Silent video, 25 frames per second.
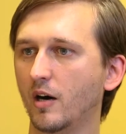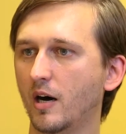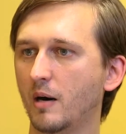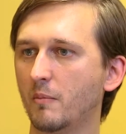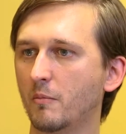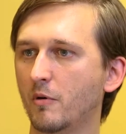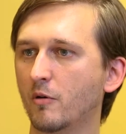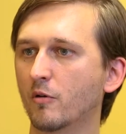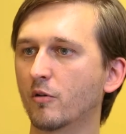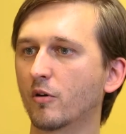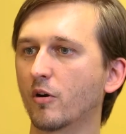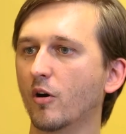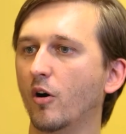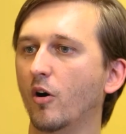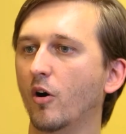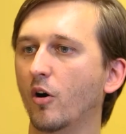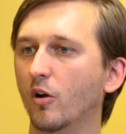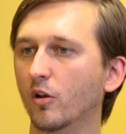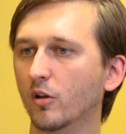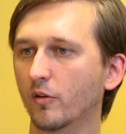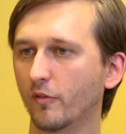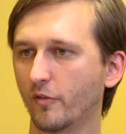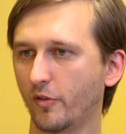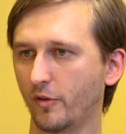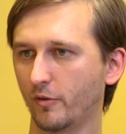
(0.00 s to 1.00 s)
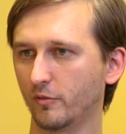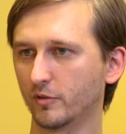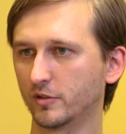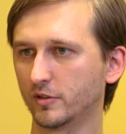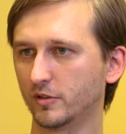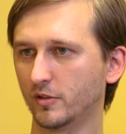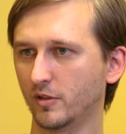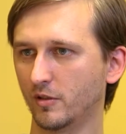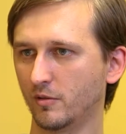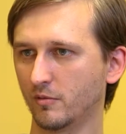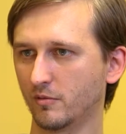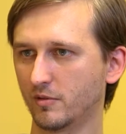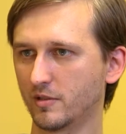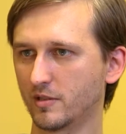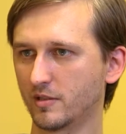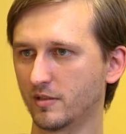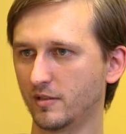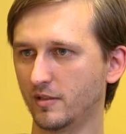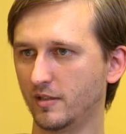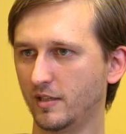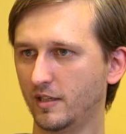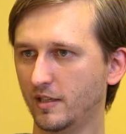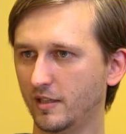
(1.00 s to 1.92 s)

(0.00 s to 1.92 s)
among all of those nodes,